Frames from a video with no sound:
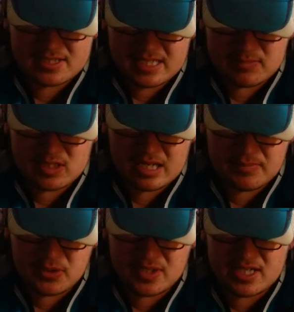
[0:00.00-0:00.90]
team's
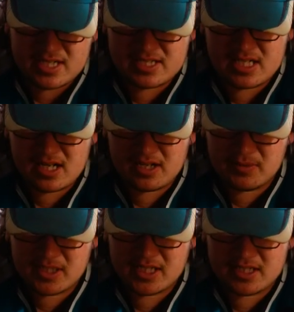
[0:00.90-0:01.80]
debut in
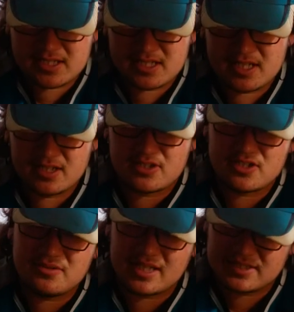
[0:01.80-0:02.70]
1991 and
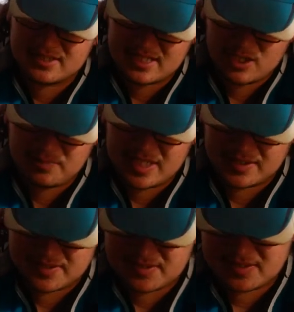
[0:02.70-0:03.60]
1992 at the Cow
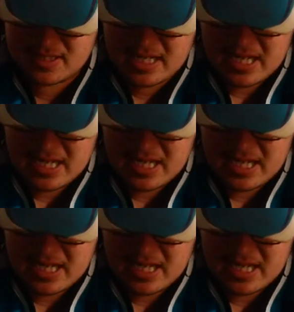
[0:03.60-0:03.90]
Palace.